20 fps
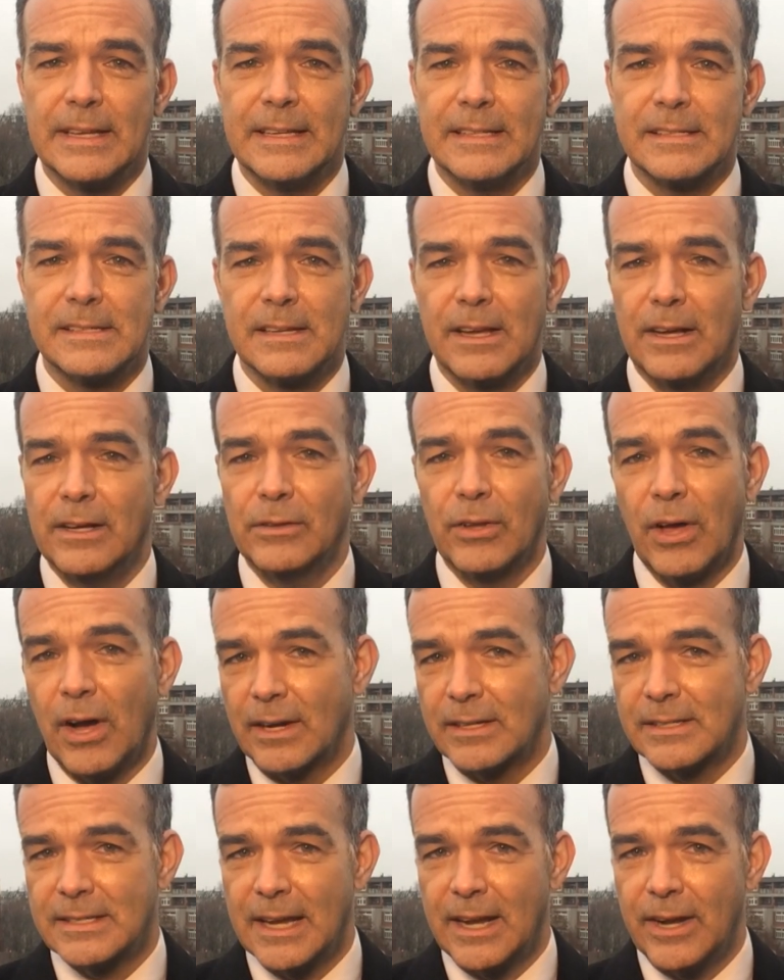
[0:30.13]
It's a
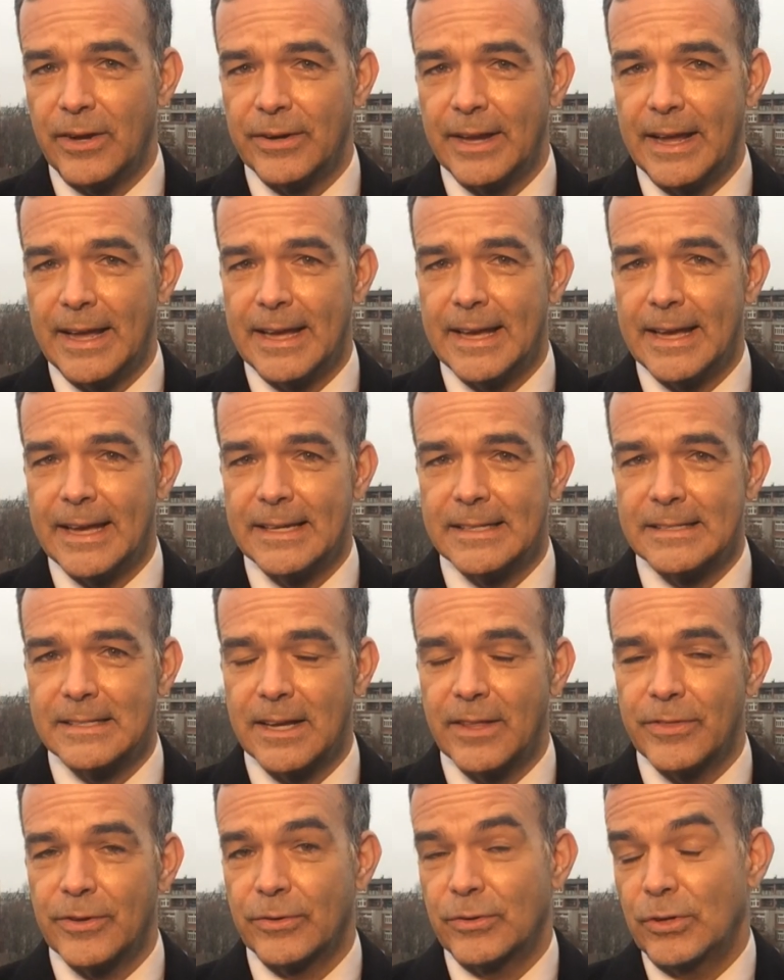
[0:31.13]
lockdown, and
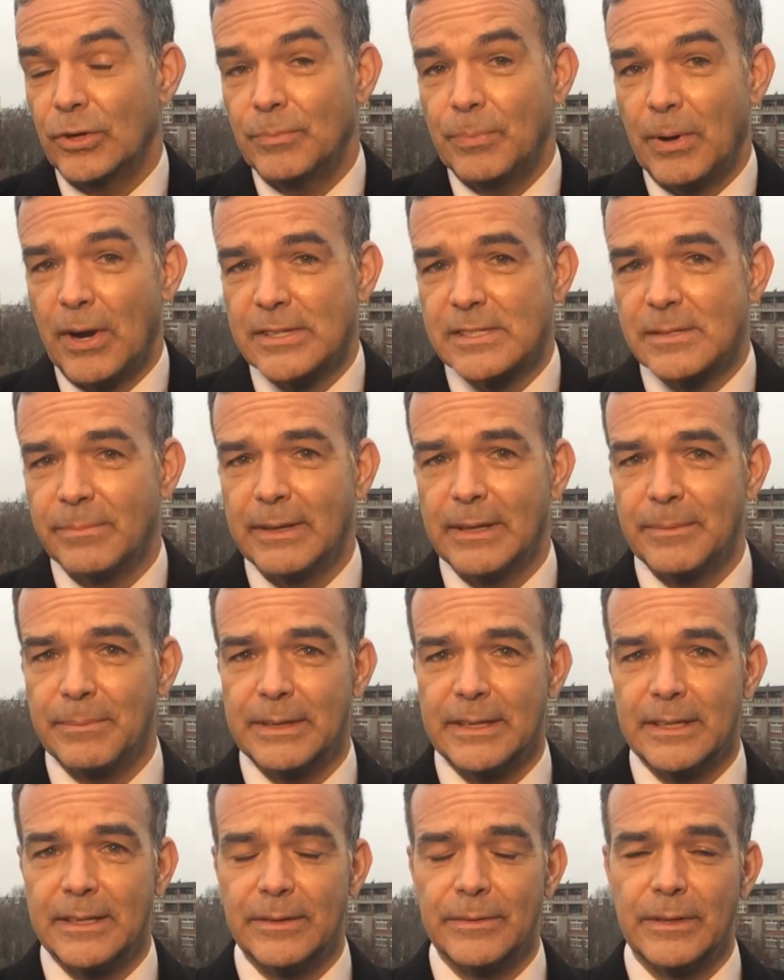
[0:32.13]
there could possibly
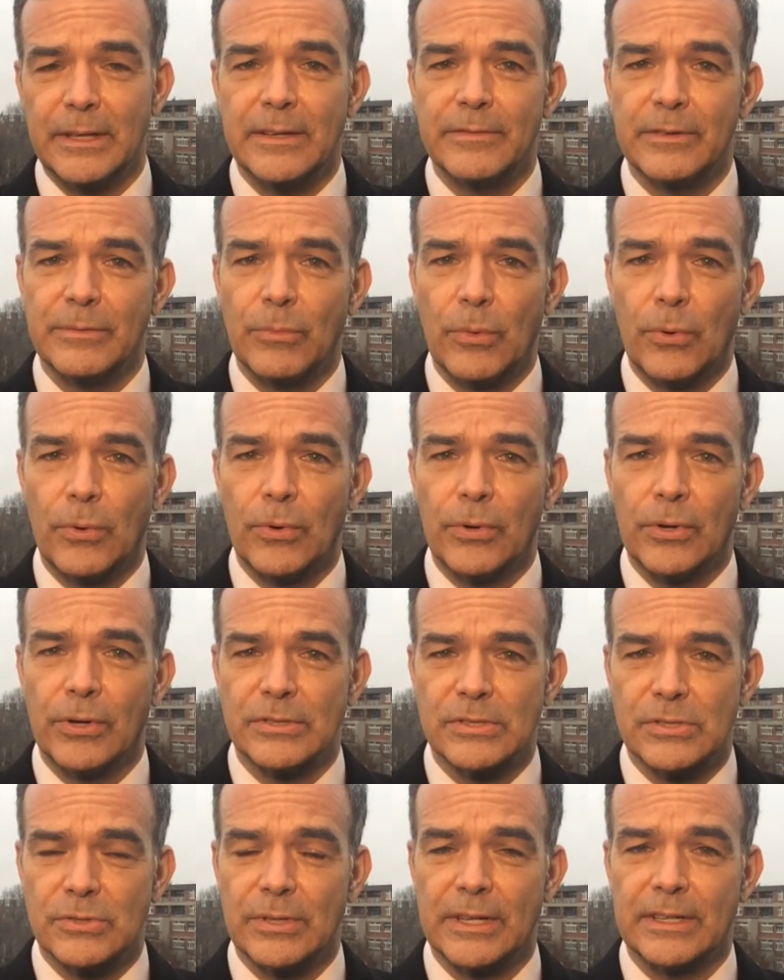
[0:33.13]
be even more
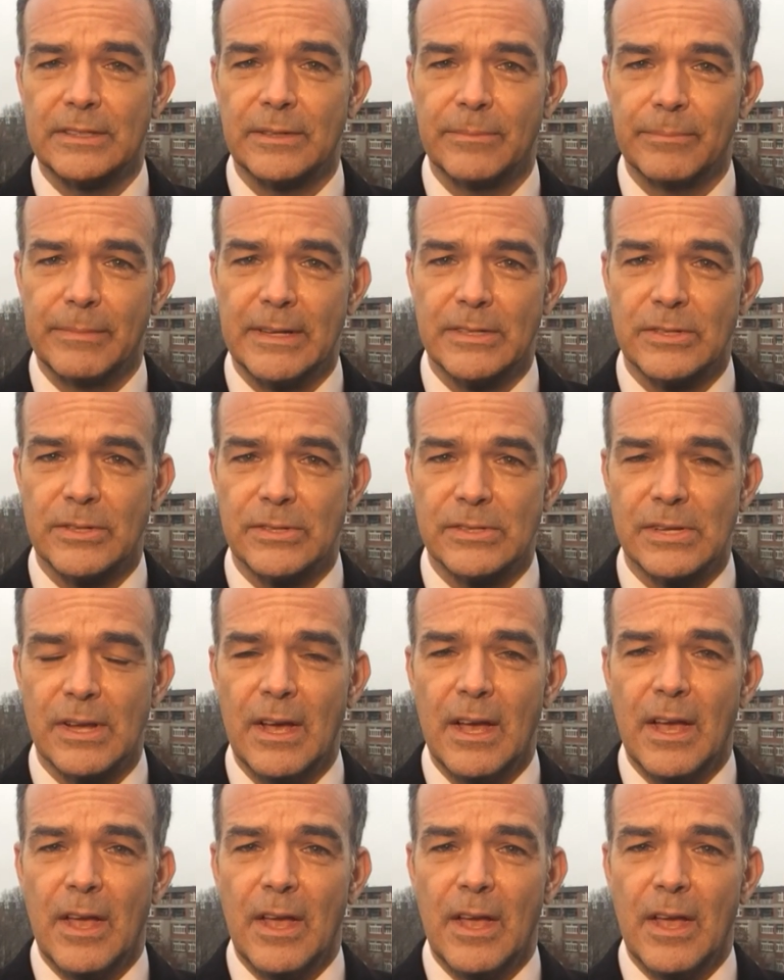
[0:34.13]
strict measures